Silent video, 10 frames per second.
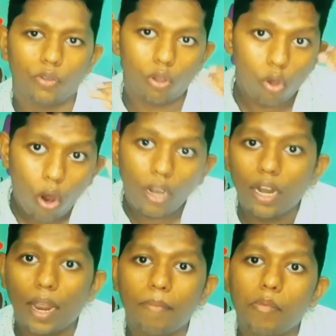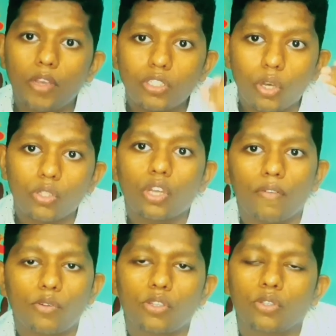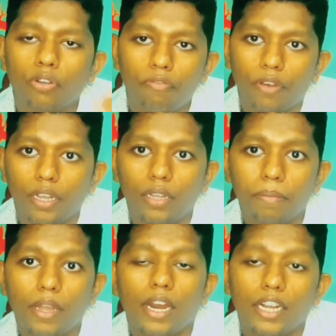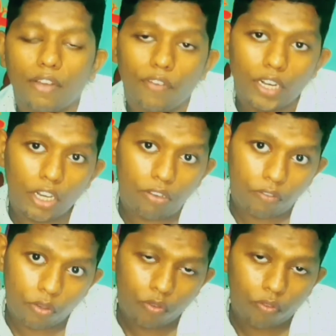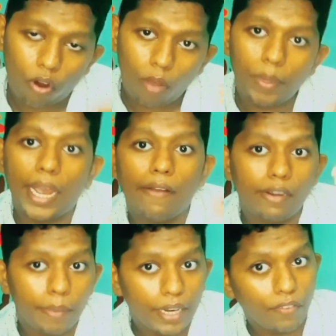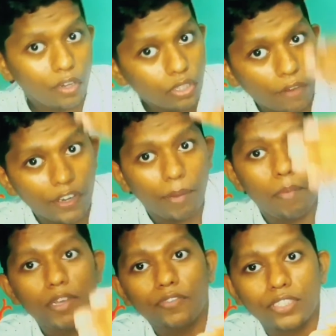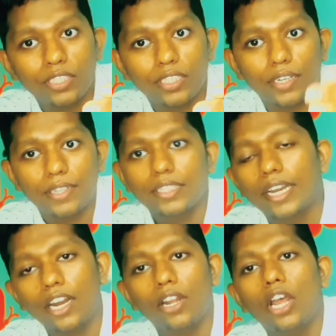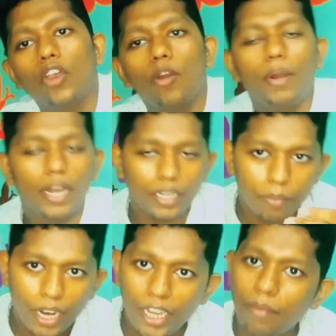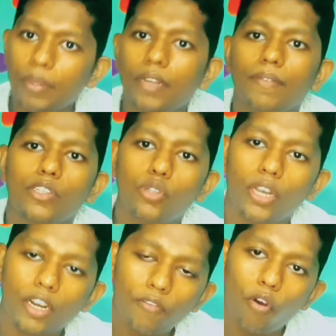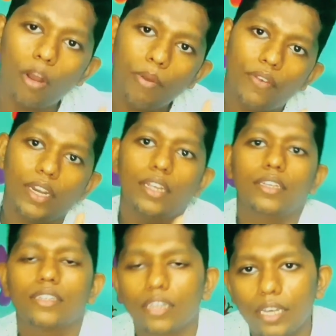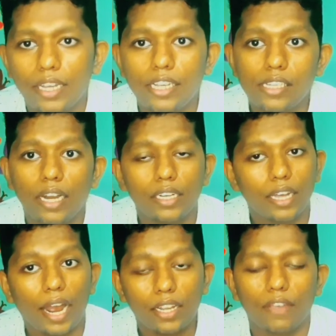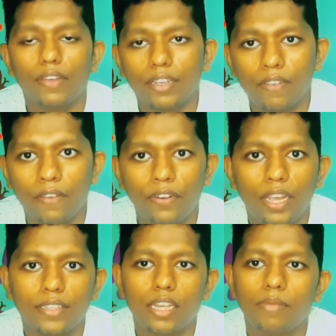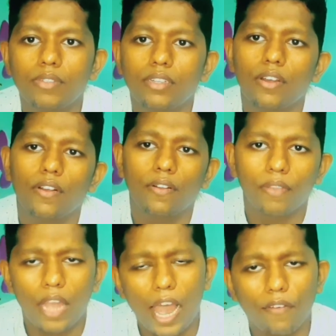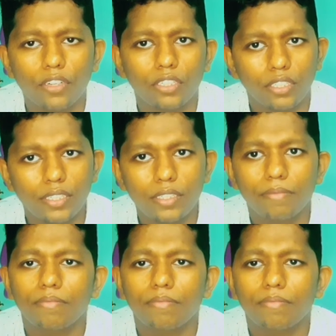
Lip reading: gone MBBS also after 2025, definitely if you follow me, I will make videos after MBBS first year, second, it will be like behind me, so you can follow me very easily and crack every exams after this.